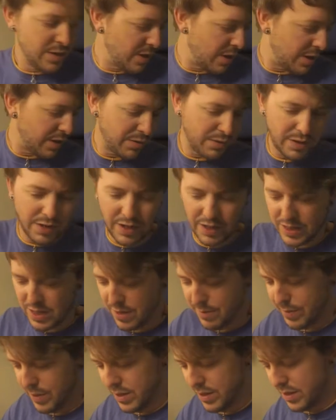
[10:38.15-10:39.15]
I don't need
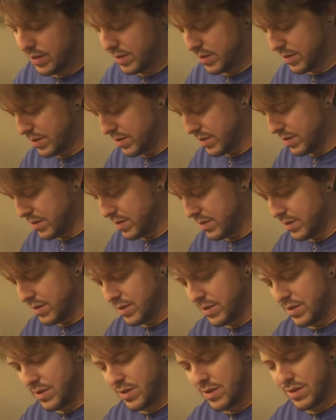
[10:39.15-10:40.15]
that bit.
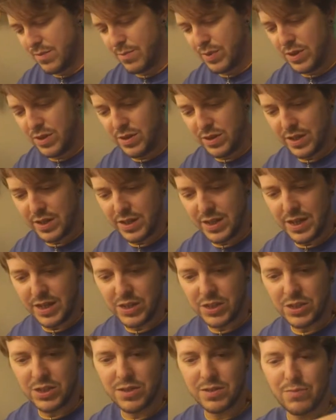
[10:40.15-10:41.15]
But look at
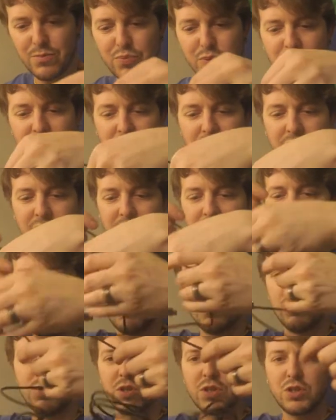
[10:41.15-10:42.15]
this. Braided
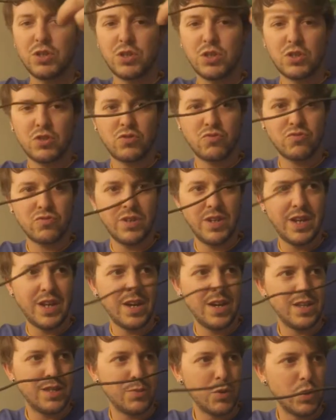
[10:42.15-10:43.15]
cables straight
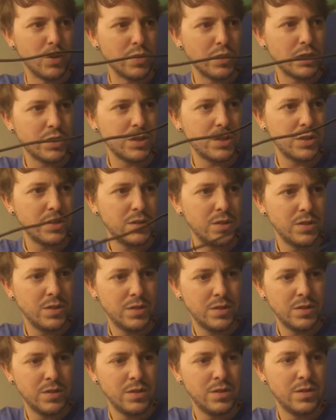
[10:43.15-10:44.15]
out the box.
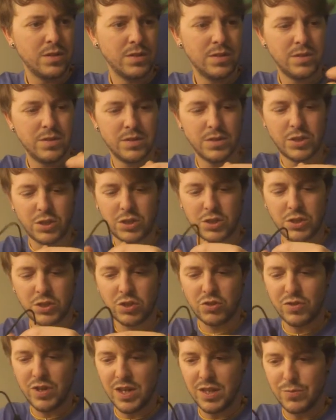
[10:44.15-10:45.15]
Just
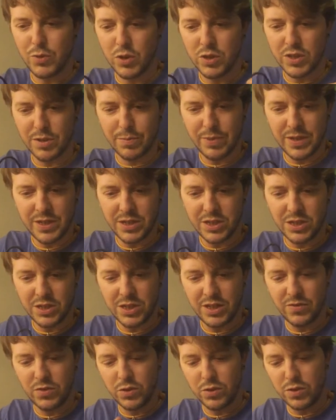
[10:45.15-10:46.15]
straight out of the box. I bet this has
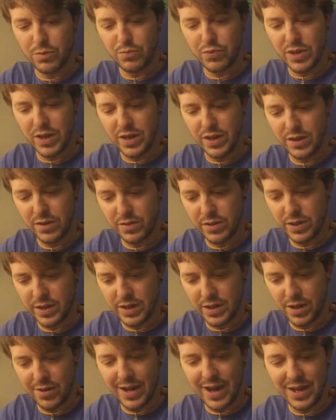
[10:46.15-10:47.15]
even got branding on it.
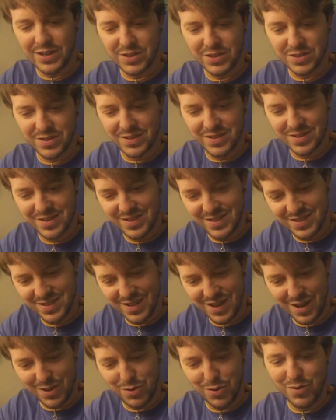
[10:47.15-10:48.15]
Oh, it hasn't.
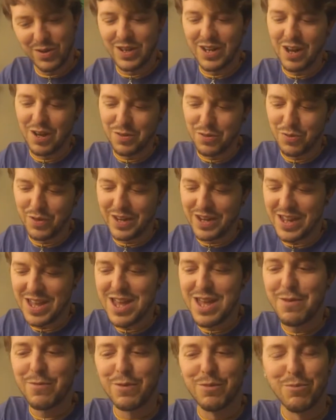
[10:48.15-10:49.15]
I thought it, I thought they'd
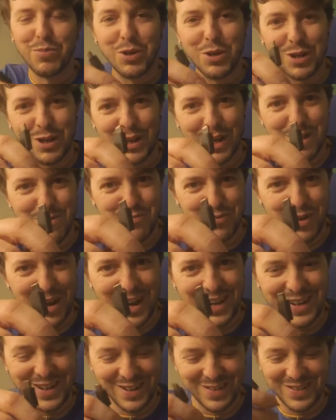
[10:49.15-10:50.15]
even put like
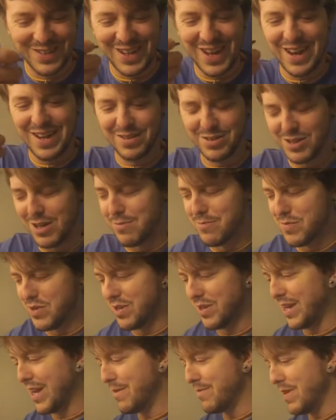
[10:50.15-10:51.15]
branding on the end. I was like,
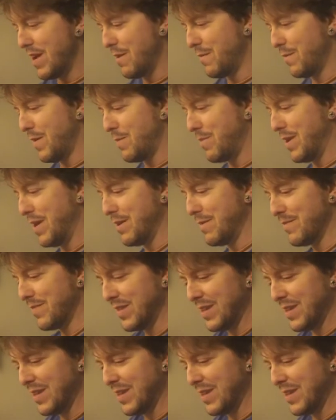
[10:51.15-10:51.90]
okay, yeah, fair play.